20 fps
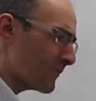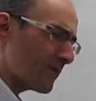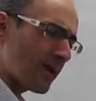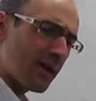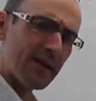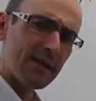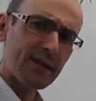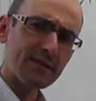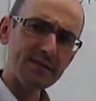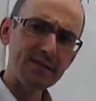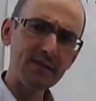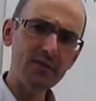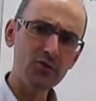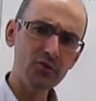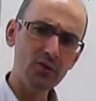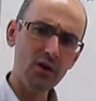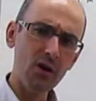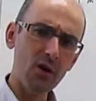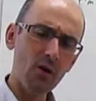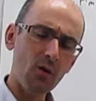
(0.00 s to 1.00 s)
I just need to
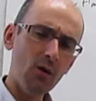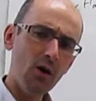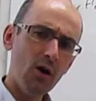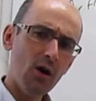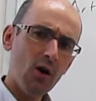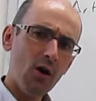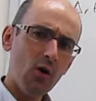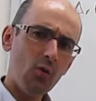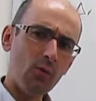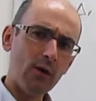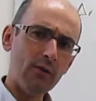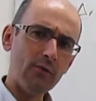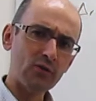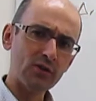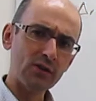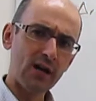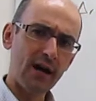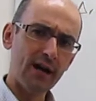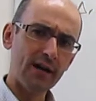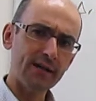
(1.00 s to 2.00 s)
know what
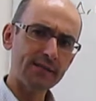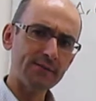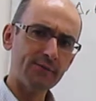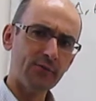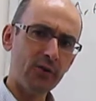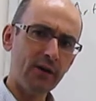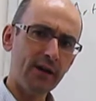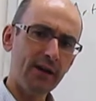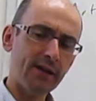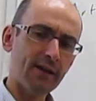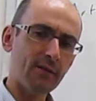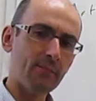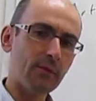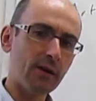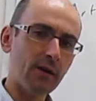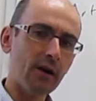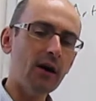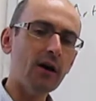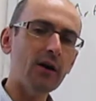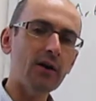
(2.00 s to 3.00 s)
those heights for A and
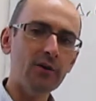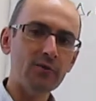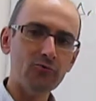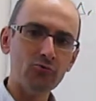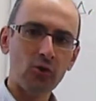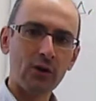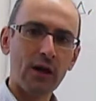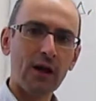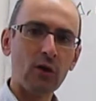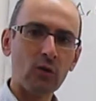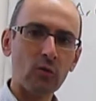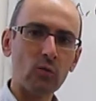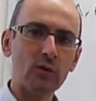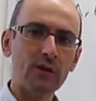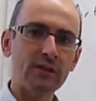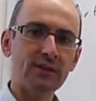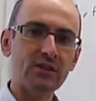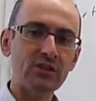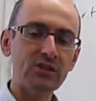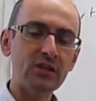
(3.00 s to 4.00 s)
B are to
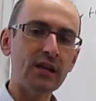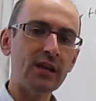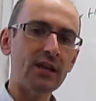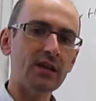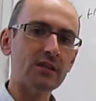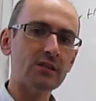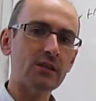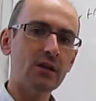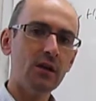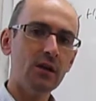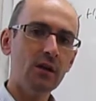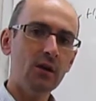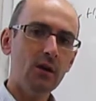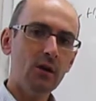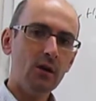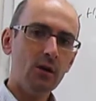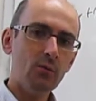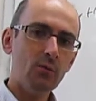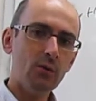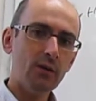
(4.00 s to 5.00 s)
calculate the change.
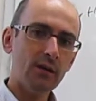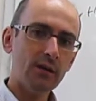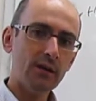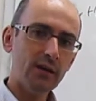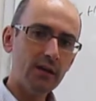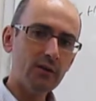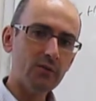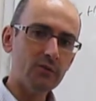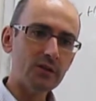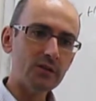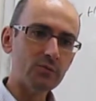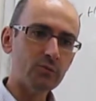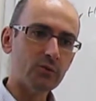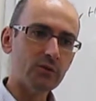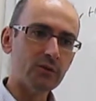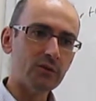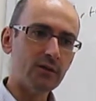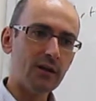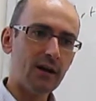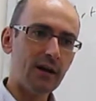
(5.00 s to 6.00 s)
Well, here is
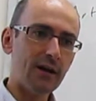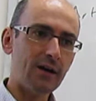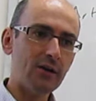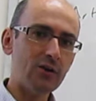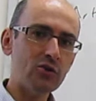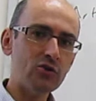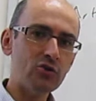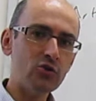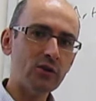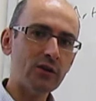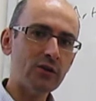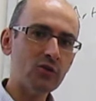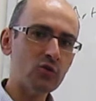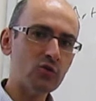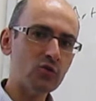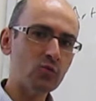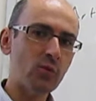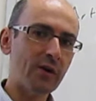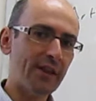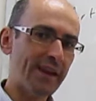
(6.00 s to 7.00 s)
where uh, you can
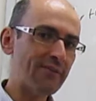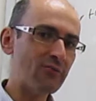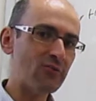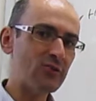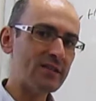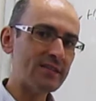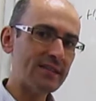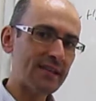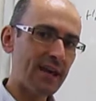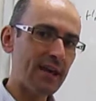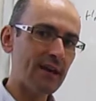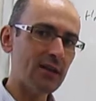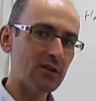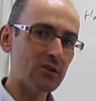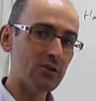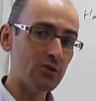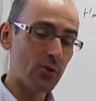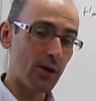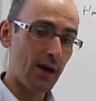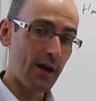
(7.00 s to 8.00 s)
use whatever scale
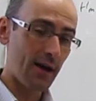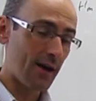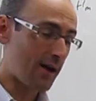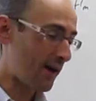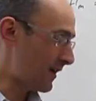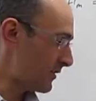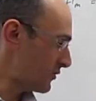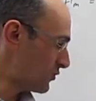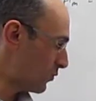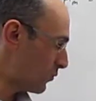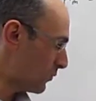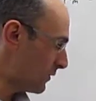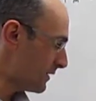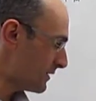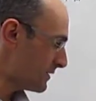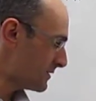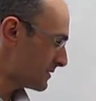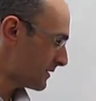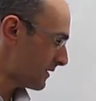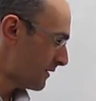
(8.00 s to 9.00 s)
you, uh, you
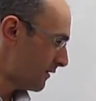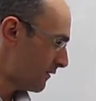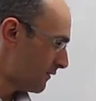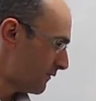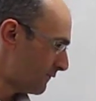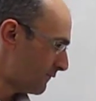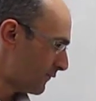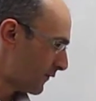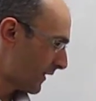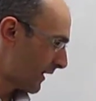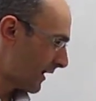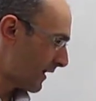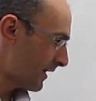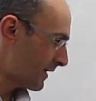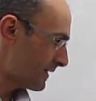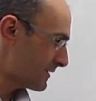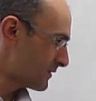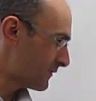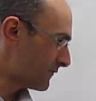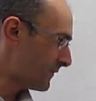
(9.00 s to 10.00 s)
want for the
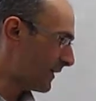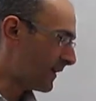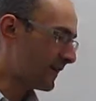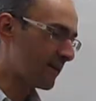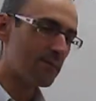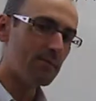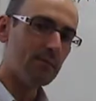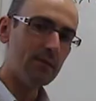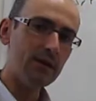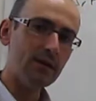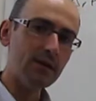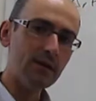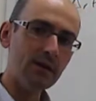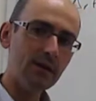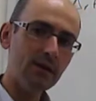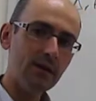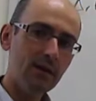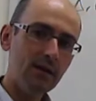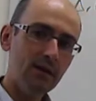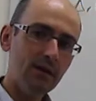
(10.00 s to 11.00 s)
heights of A and B,
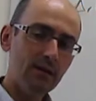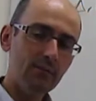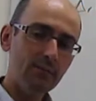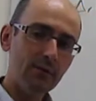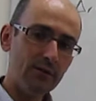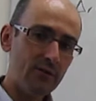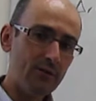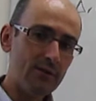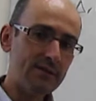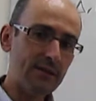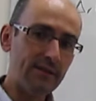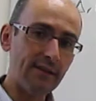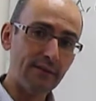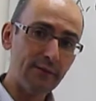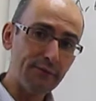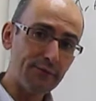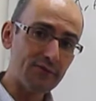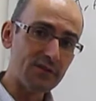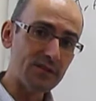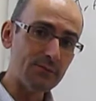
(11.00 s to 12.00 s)
but notice that the
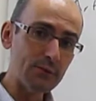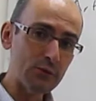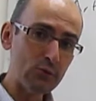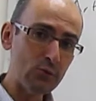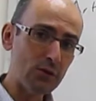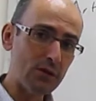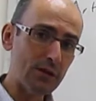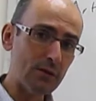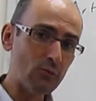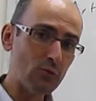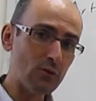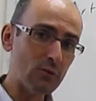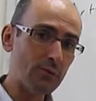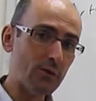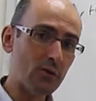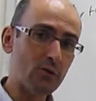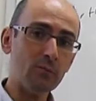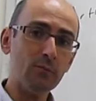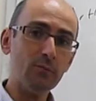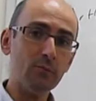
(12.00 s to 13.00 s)
difference between them will be
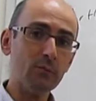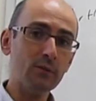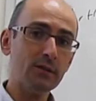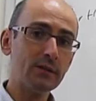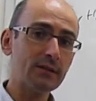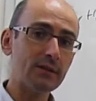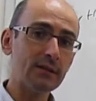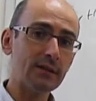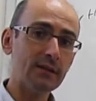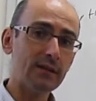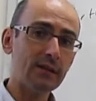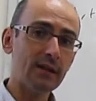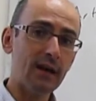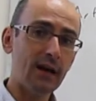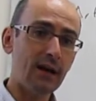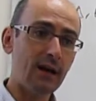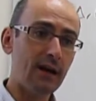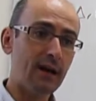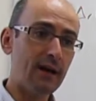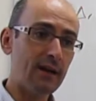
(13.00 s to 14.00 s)
completely
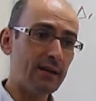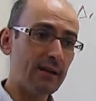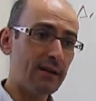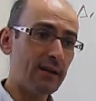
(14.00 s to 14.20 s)
uh,